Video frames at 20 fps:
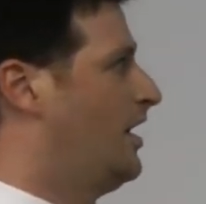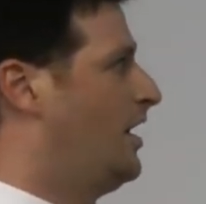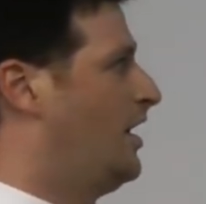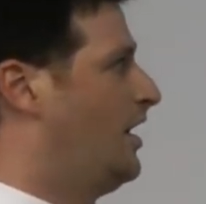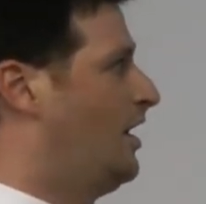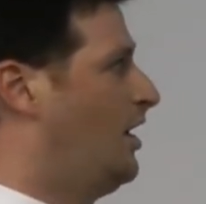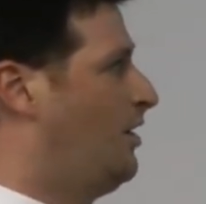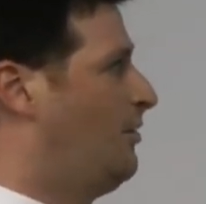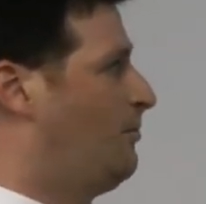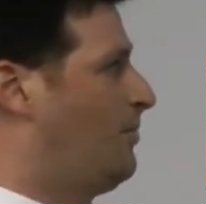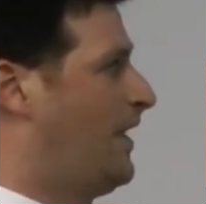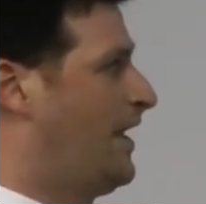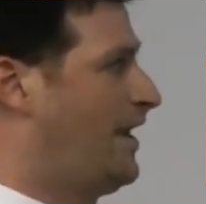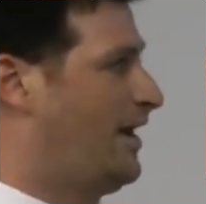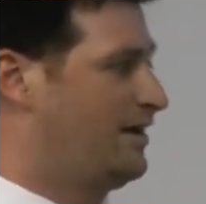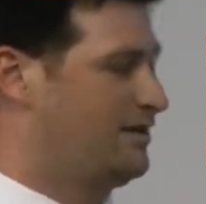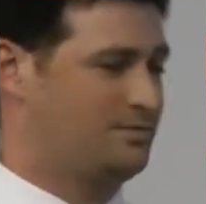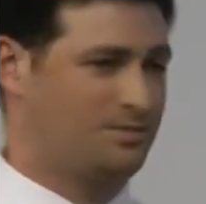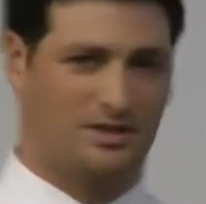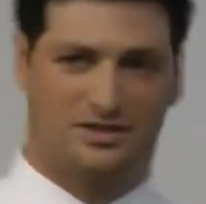And
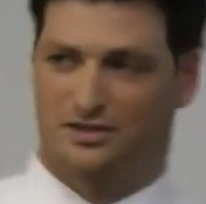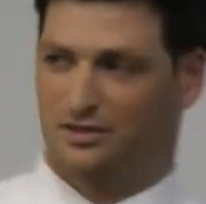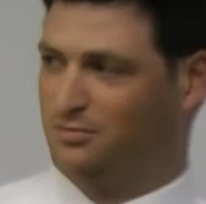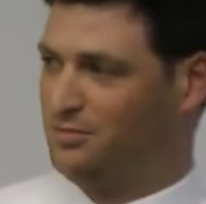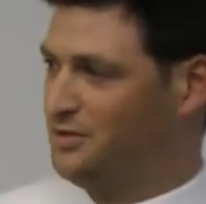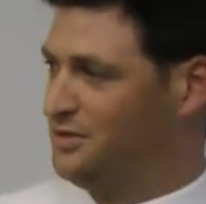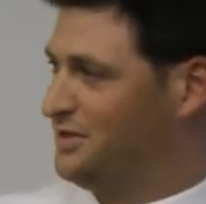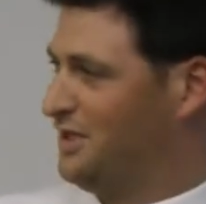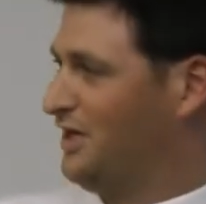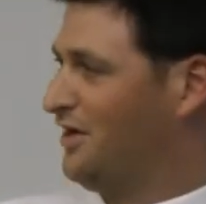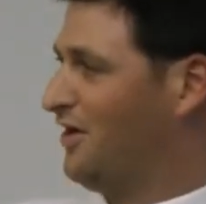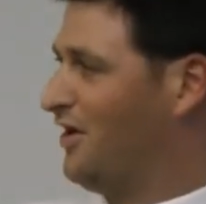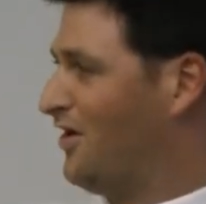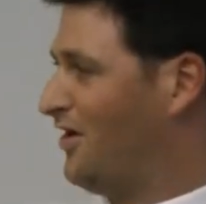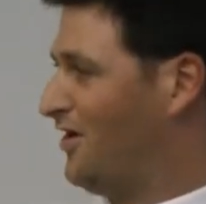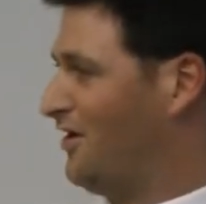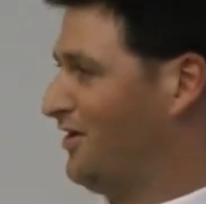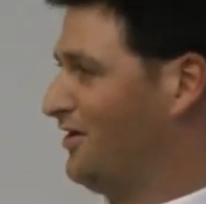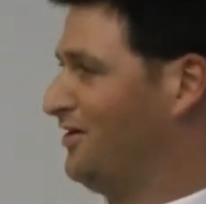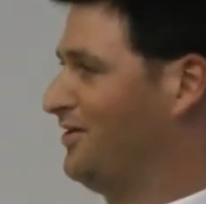I especially appreciate
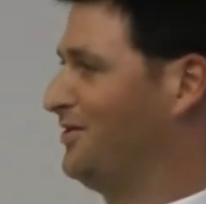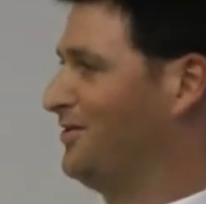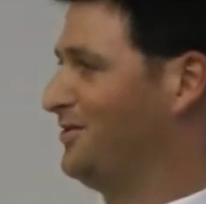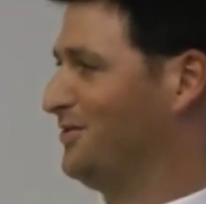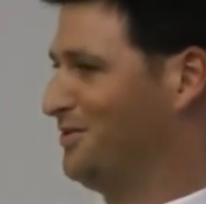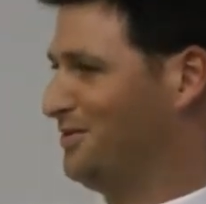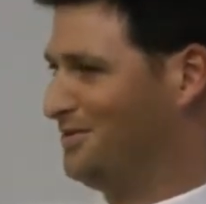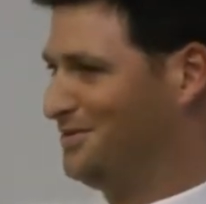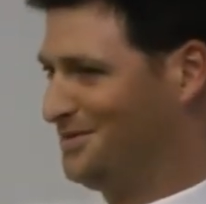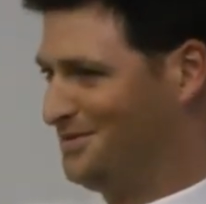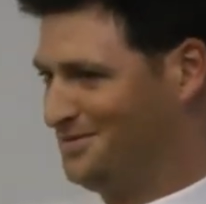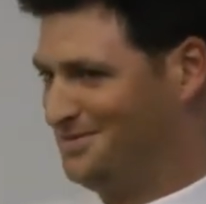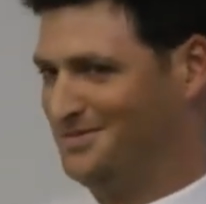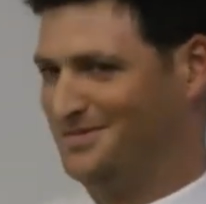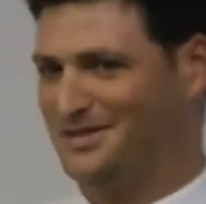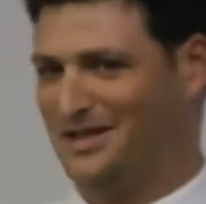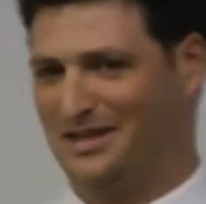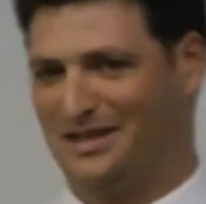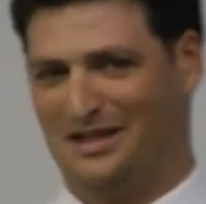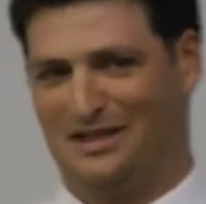Hong, who,
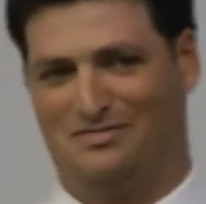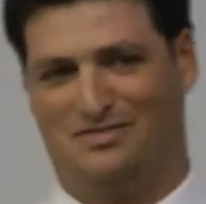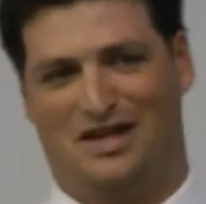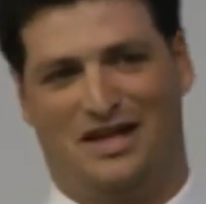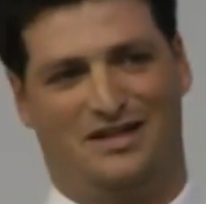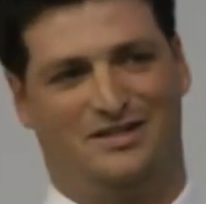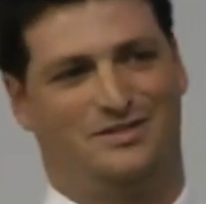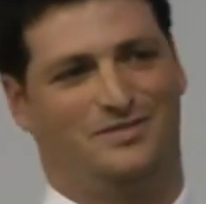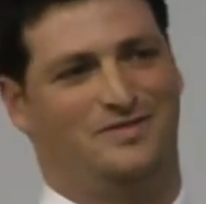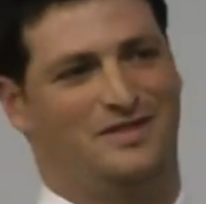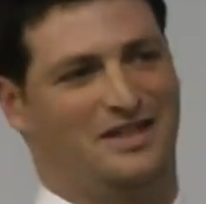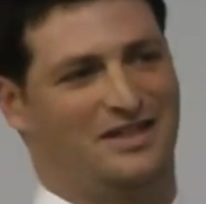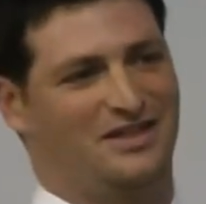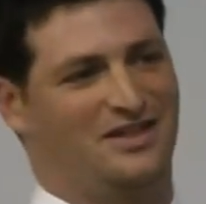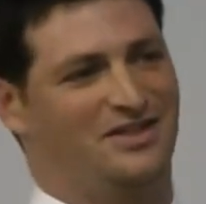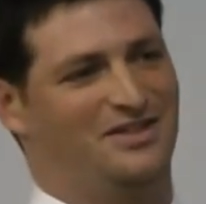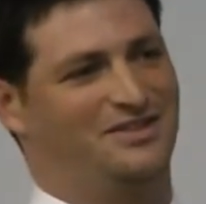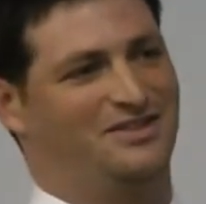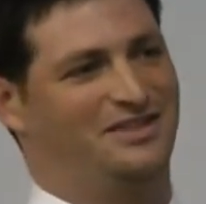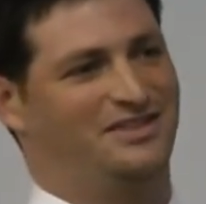taking advantage of
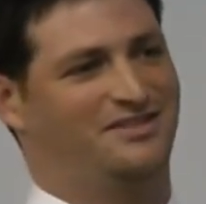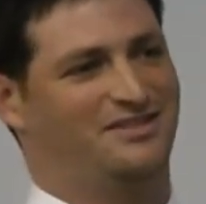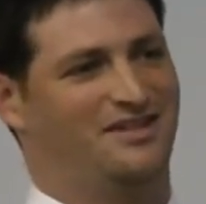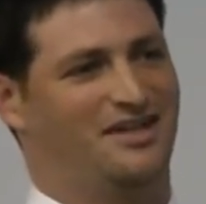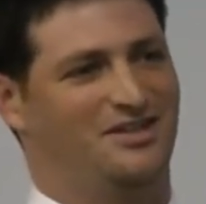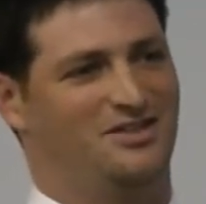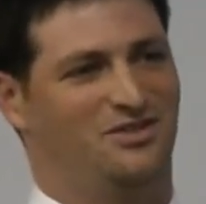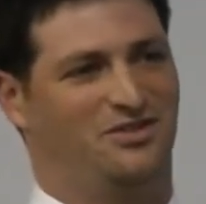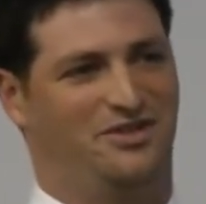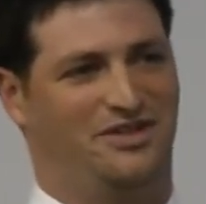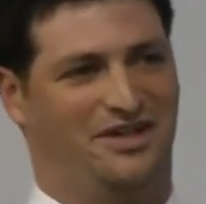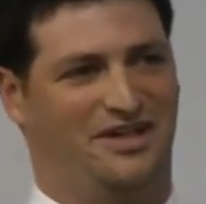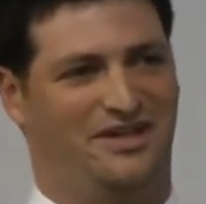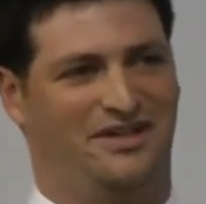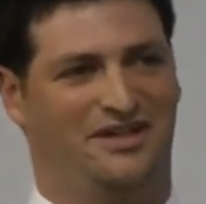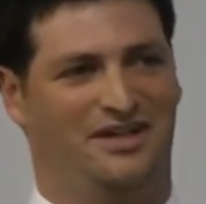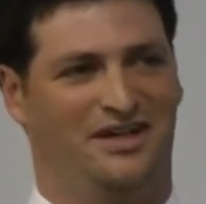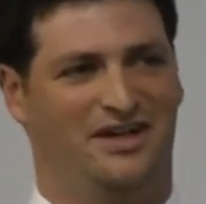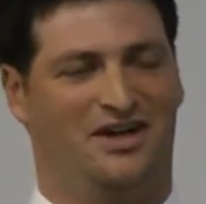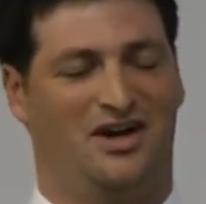technology, scheduled
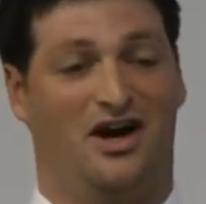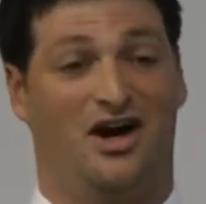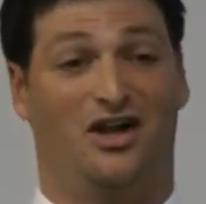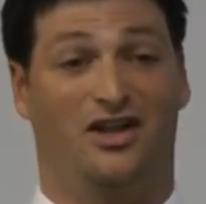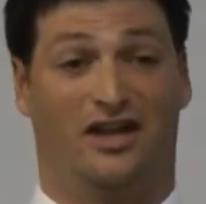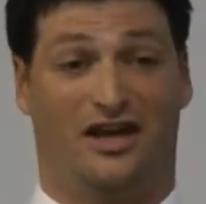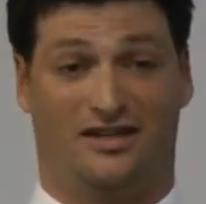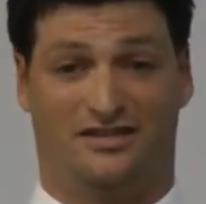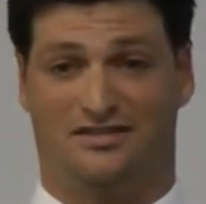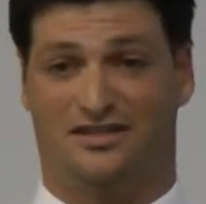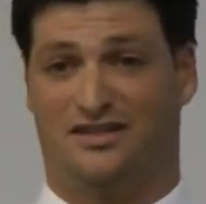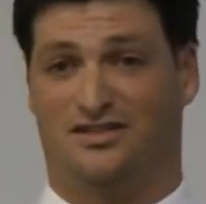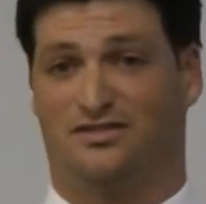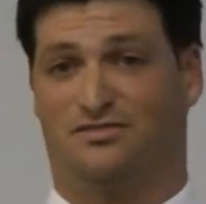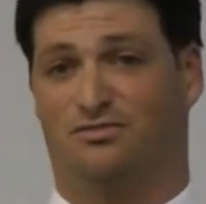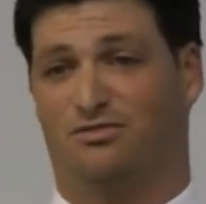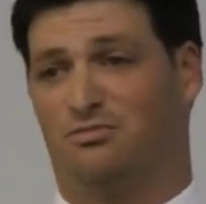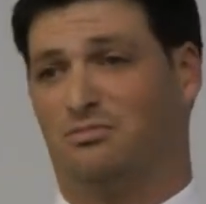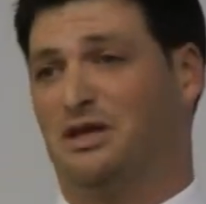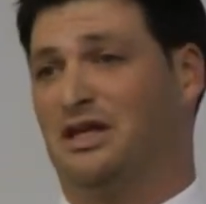an online
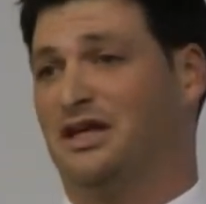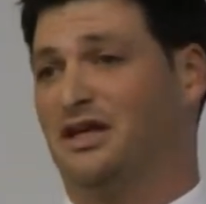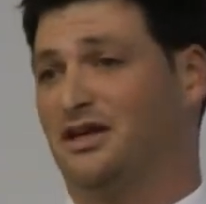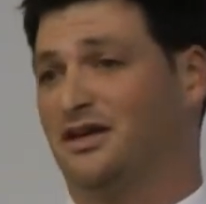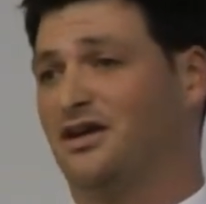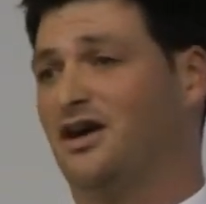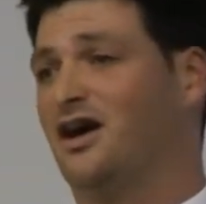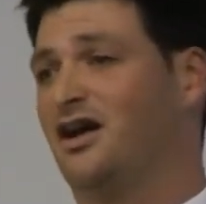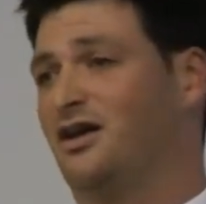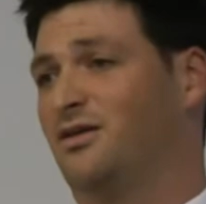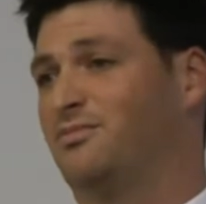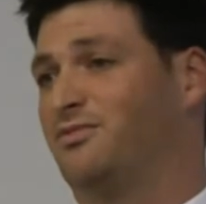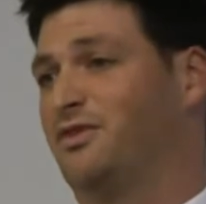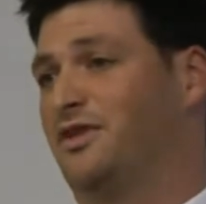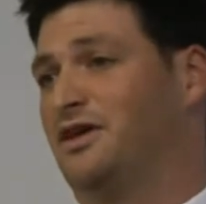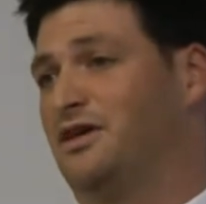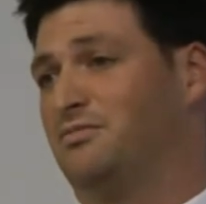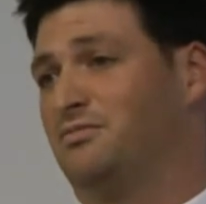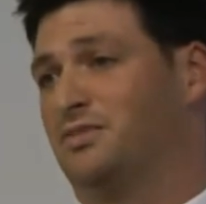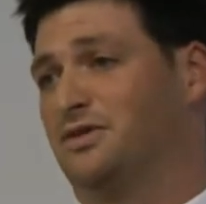session for me to get caught up
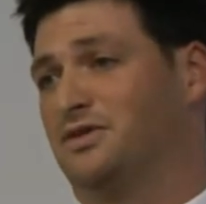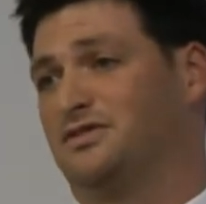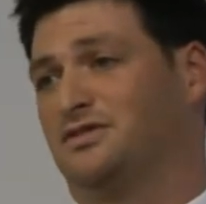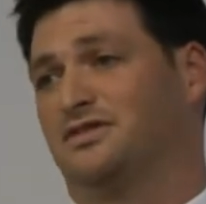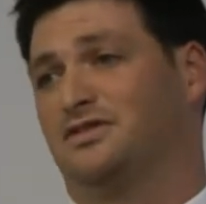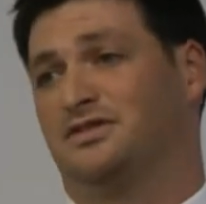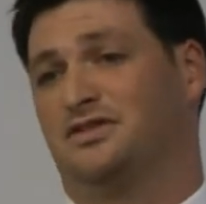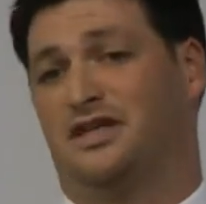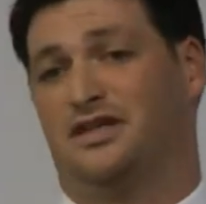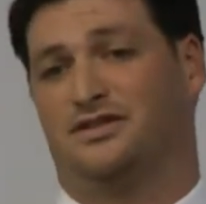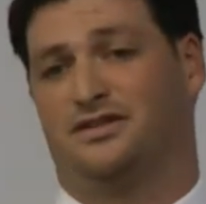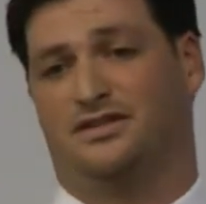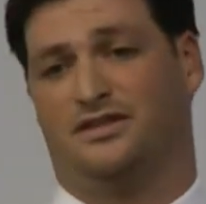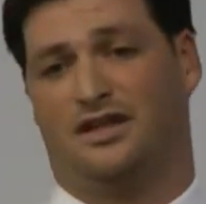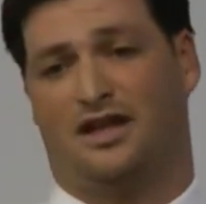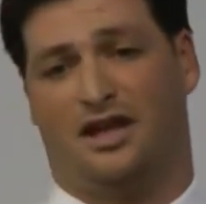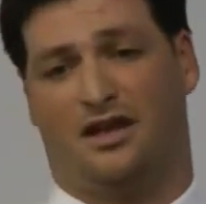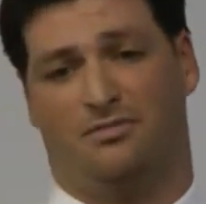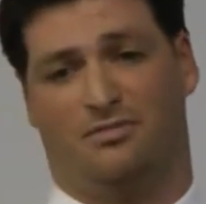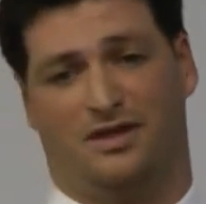to the in-person session
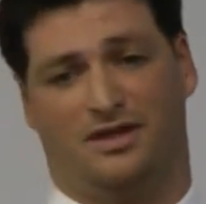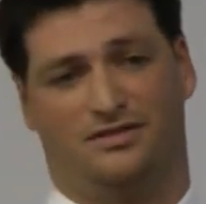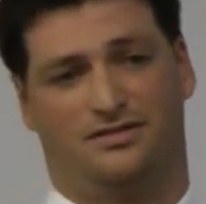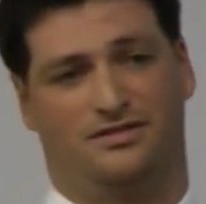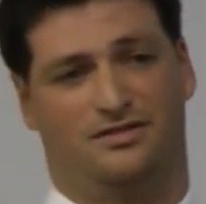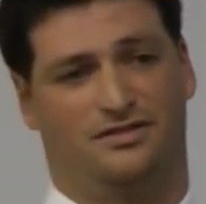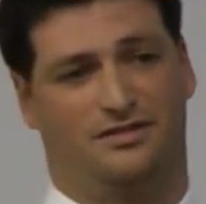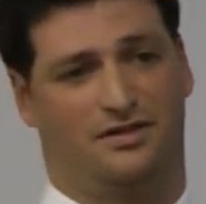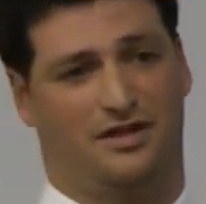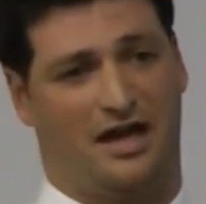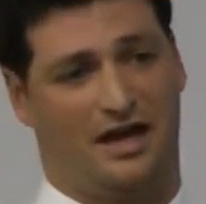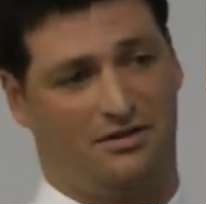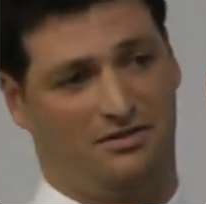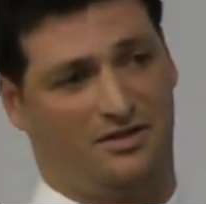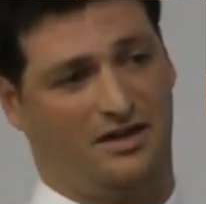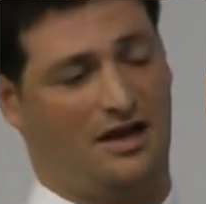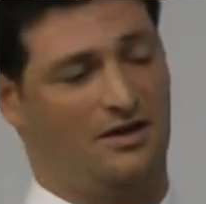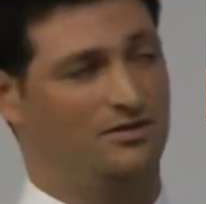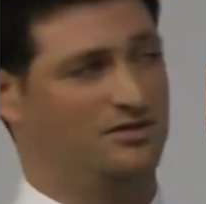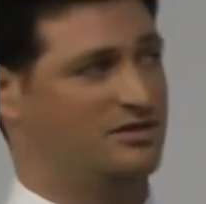that I missed. So
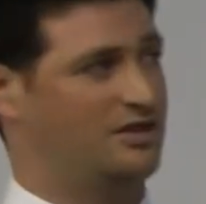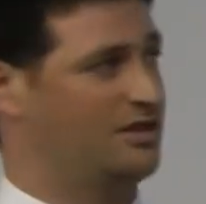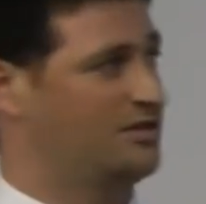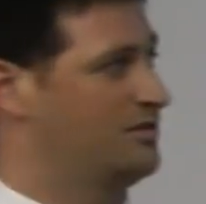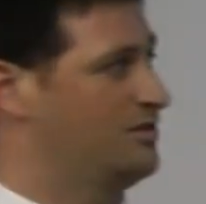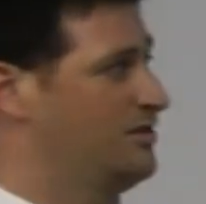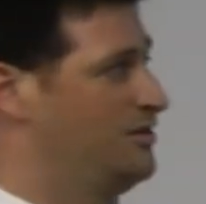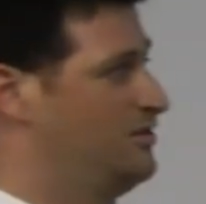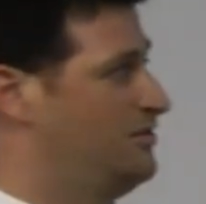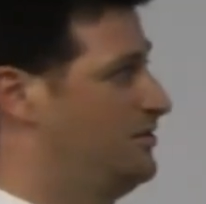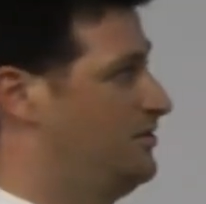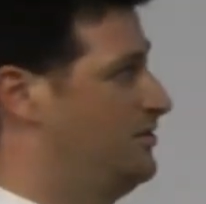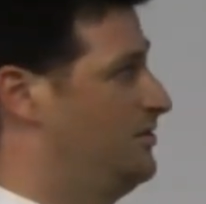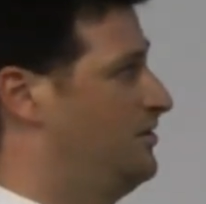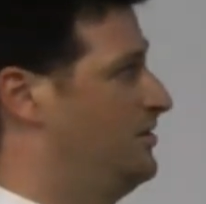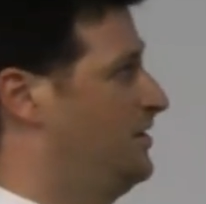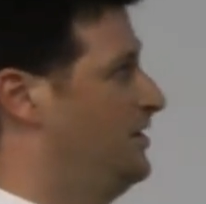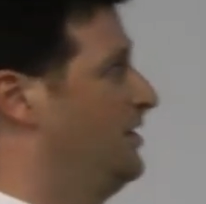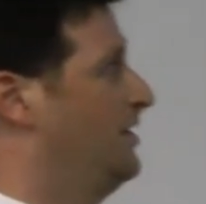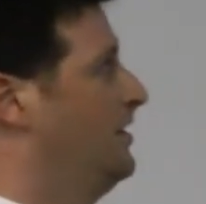that was excellent too.